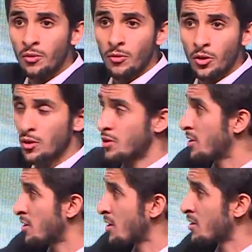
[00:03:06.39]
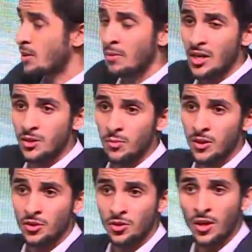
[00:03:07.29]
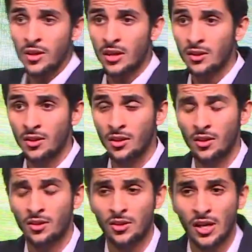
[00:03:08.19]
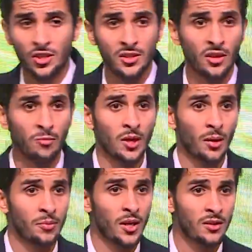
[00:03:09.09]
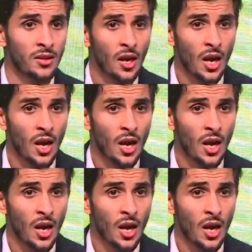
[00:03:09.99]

because the system has been trained and then the interactions have been updated.